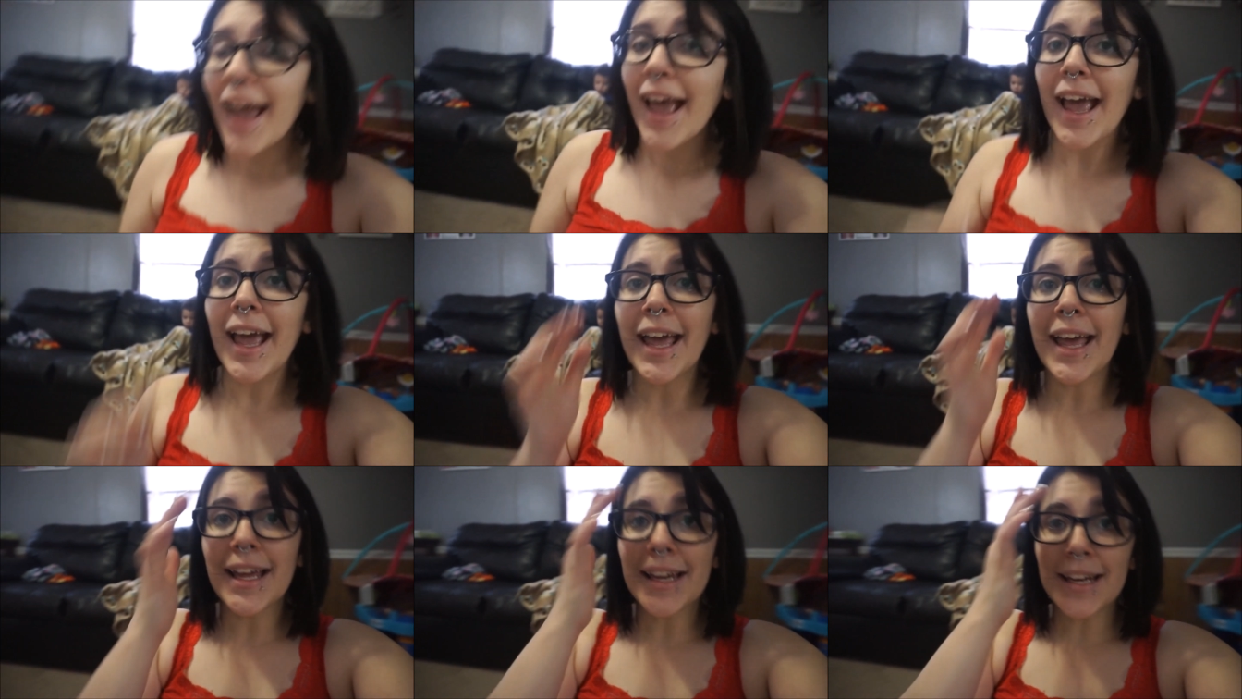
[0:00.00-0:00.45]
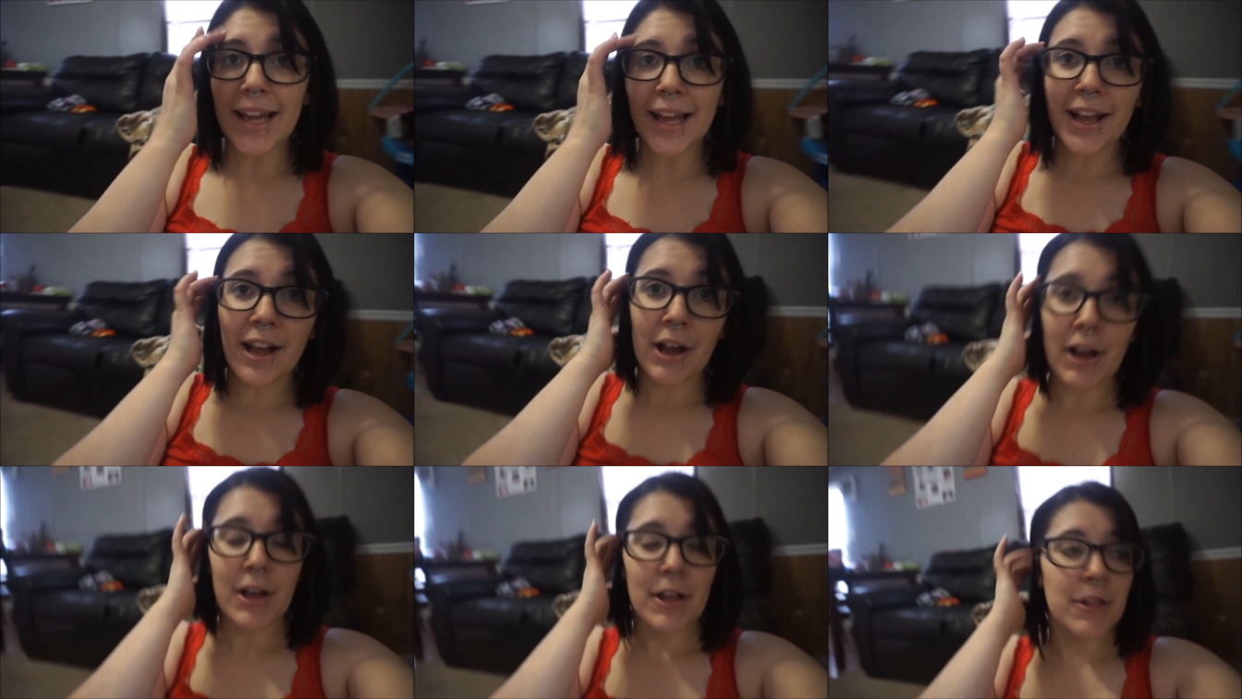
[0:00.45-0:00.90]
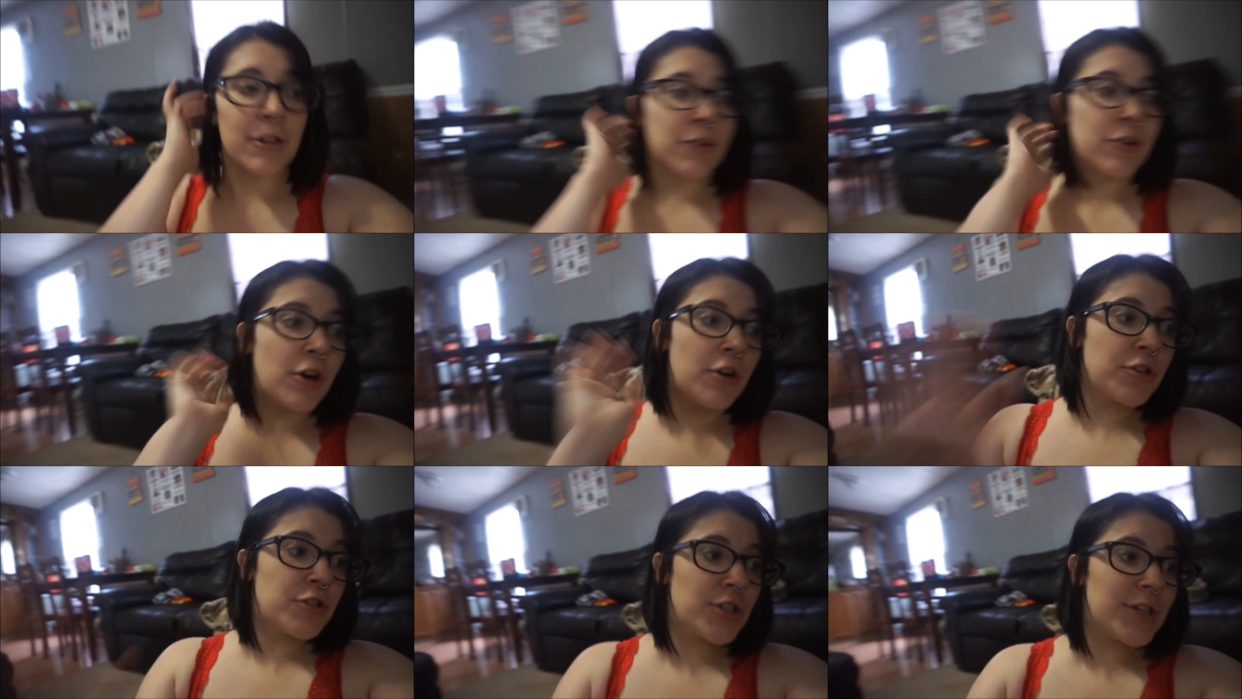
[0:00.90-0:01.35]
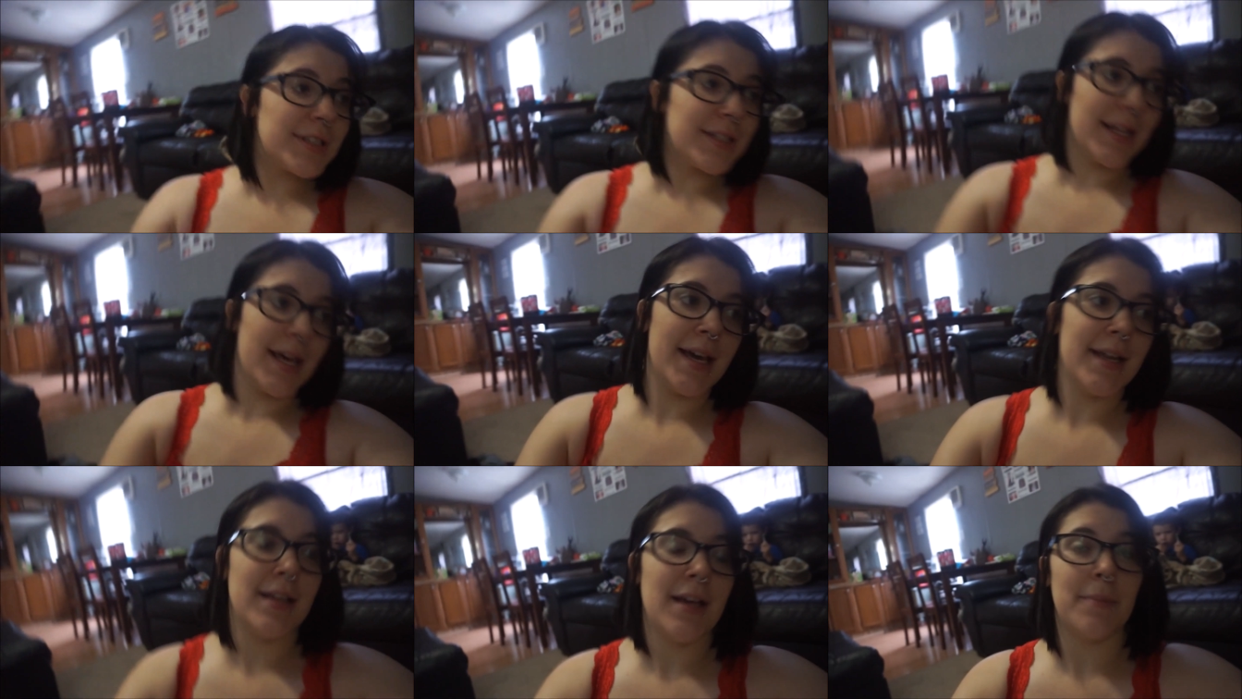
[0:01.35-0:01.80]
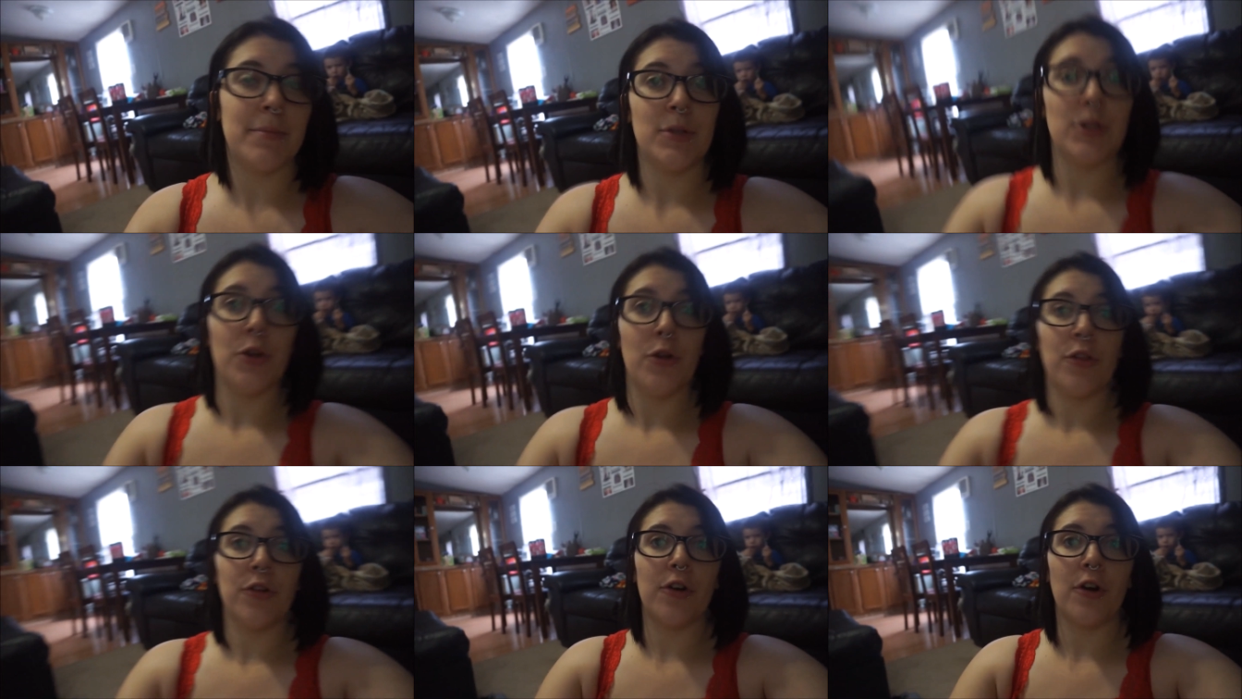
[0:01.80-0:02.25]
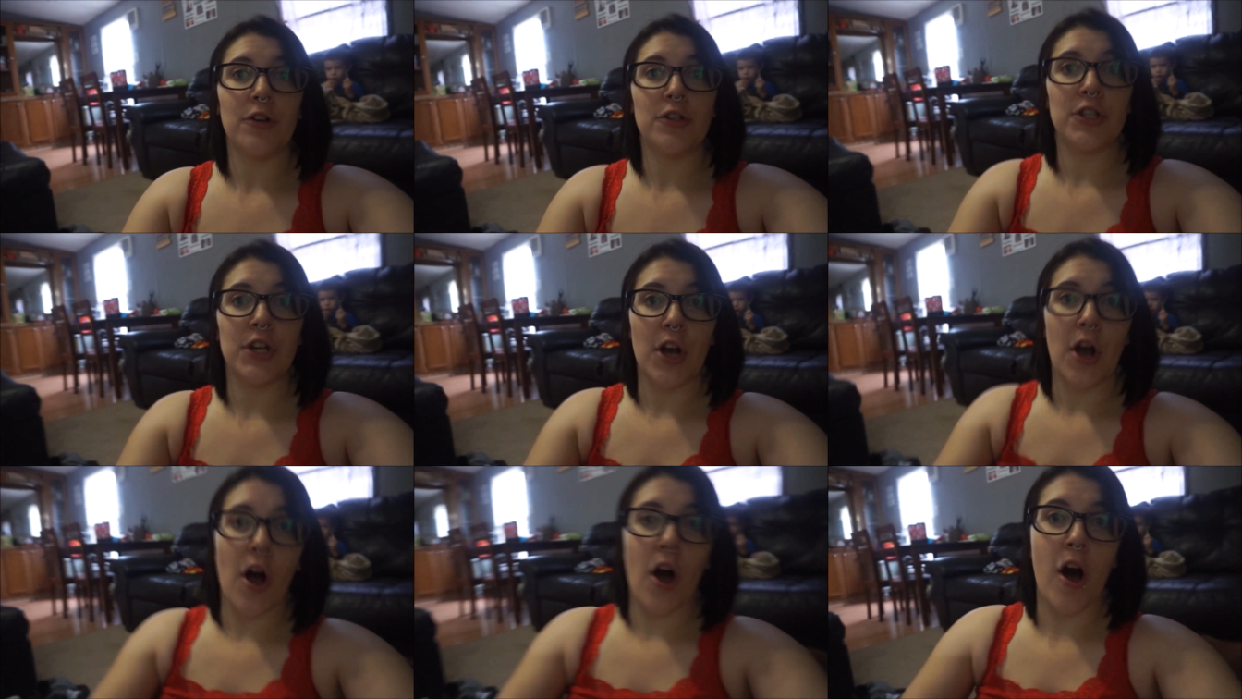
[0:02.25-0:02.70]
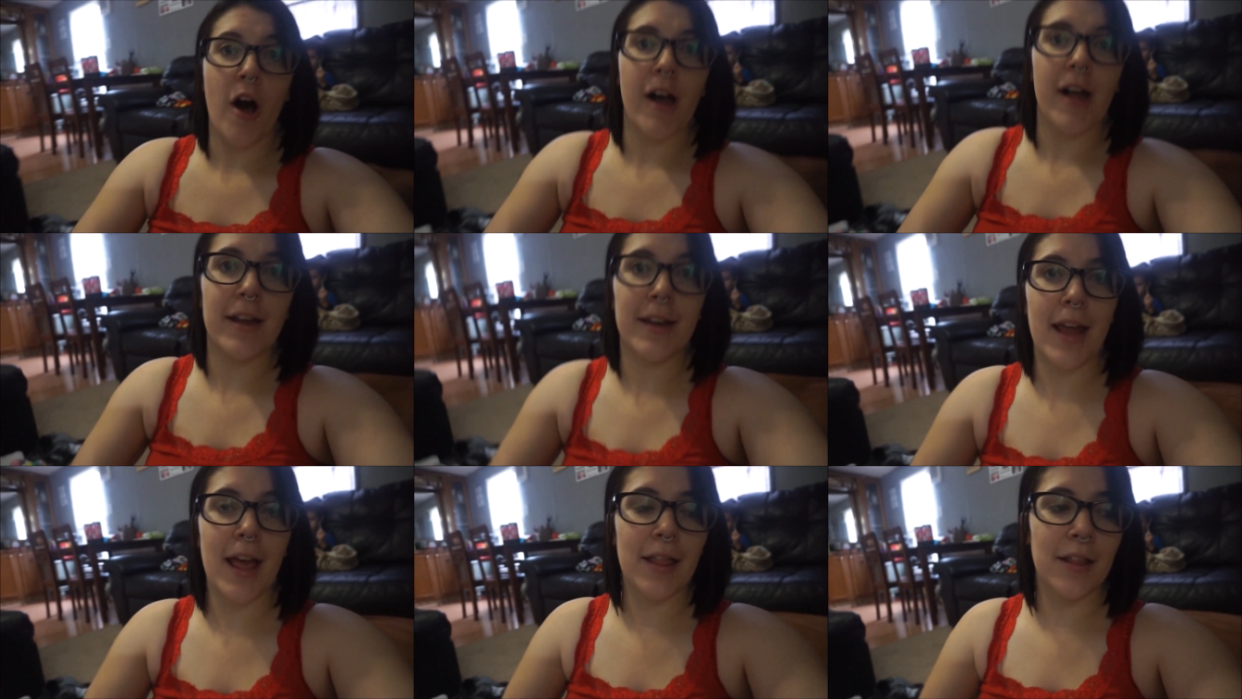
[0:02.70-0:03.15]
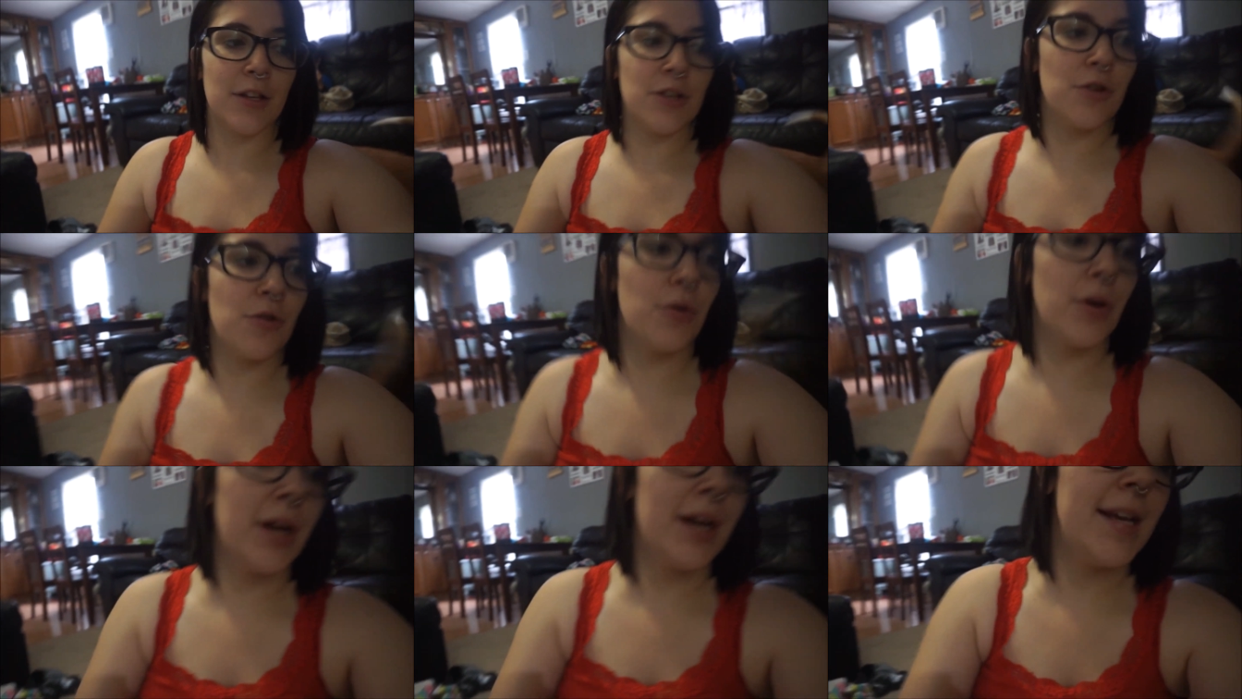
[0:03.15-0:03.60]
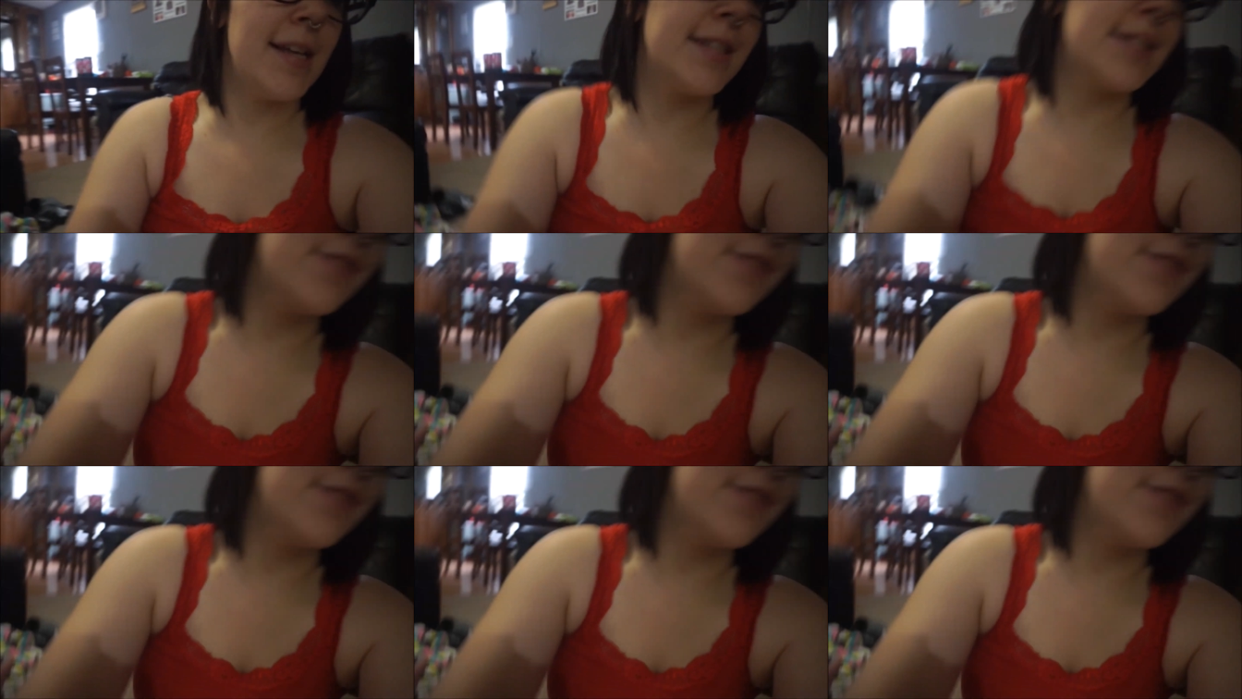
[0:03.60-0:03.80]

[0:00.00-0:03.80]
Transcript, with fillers: and I got the groceries lined up to do the grocery haul and Eleanor is